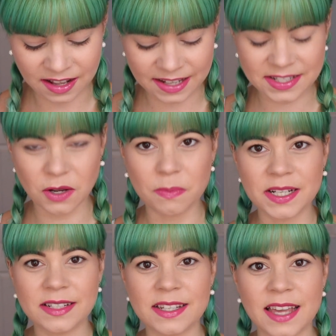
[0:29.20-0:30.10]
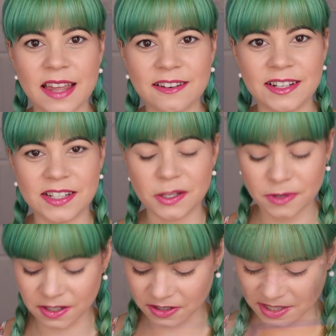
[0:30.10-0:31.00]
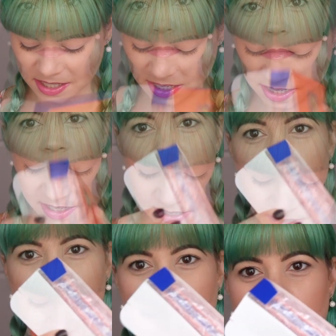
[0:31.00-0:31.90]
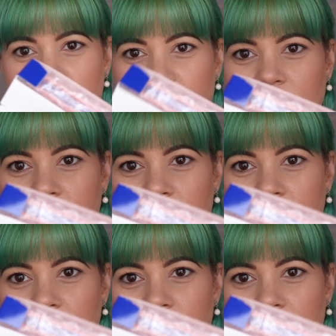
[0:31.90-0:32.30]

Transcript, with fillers: let's open this together and see what it looks like. So it comes with